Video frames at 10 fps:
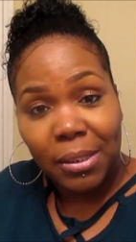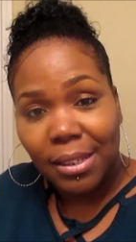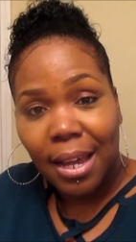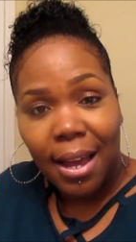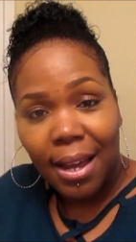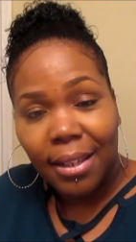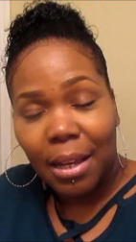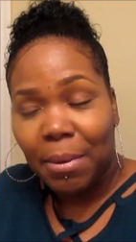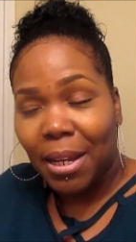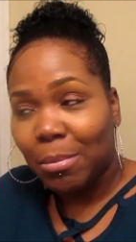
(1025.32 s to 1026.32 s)
is tied? I
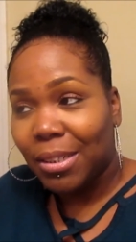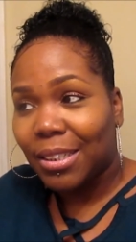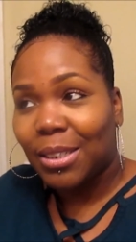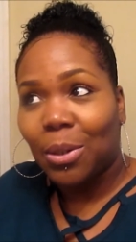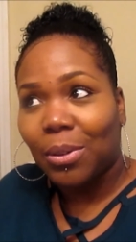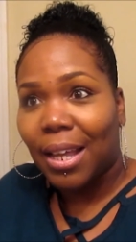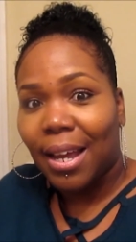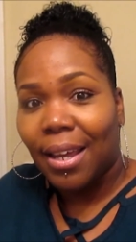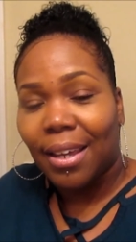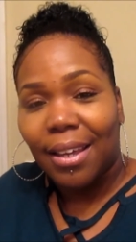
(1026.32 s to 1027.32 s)
mean, I'm just so
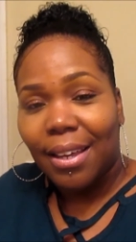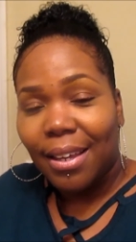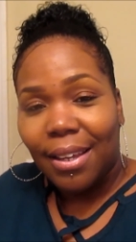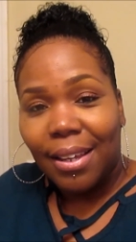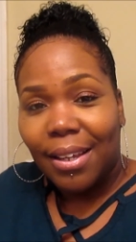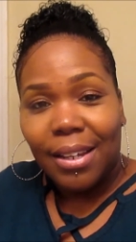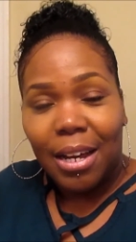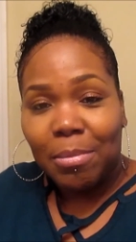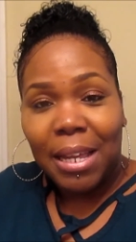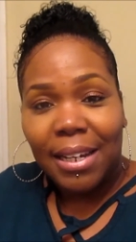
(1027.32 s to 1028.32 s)
like,
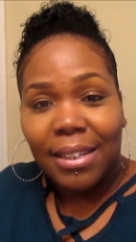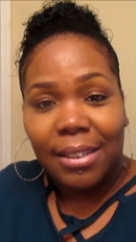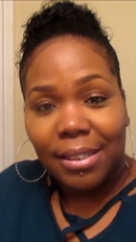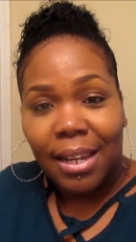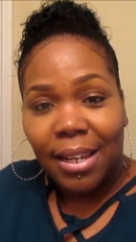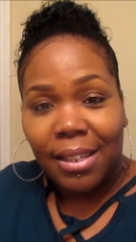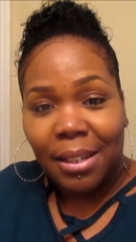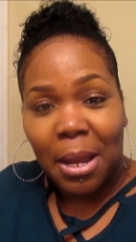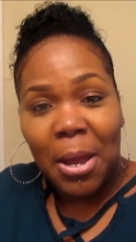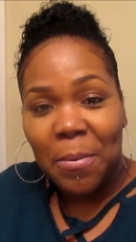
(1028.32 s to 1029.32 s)
I'm not understanding